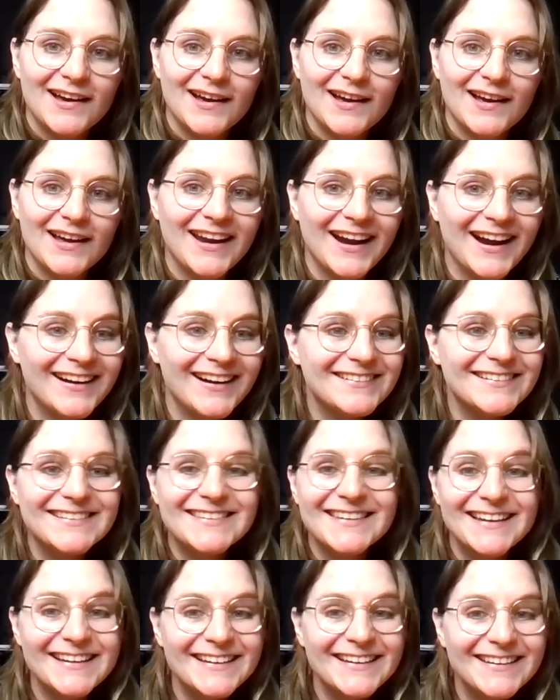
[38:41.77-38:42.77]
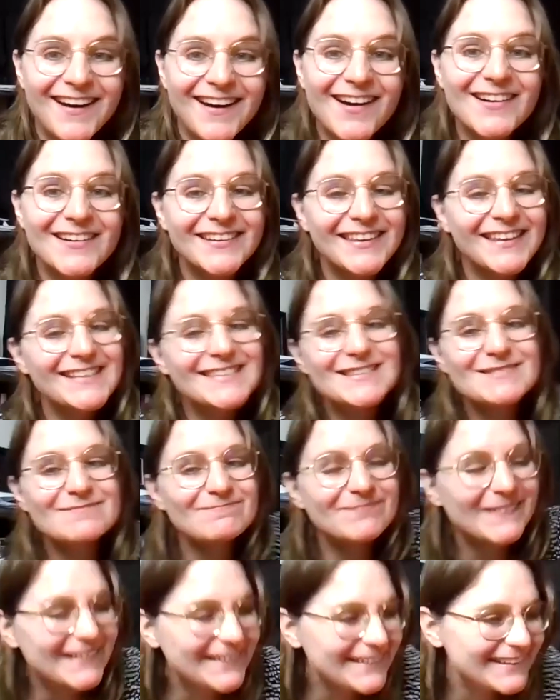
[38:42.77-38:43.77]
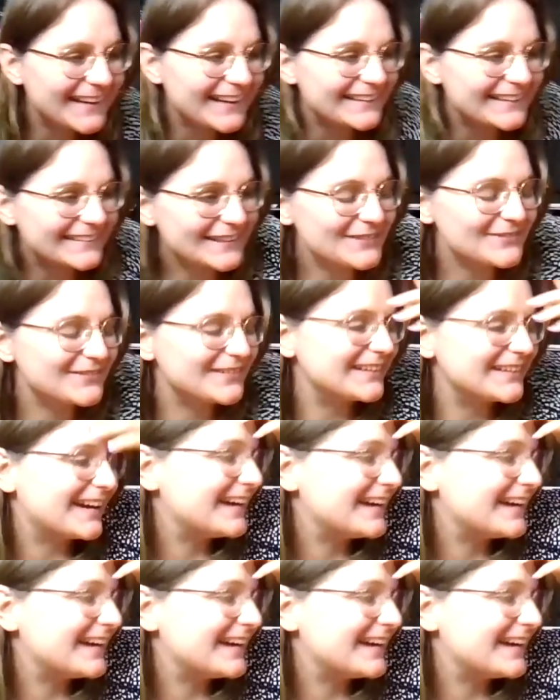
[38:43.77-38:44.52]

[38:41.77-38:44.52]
I was like, no, that's the point. I love it. I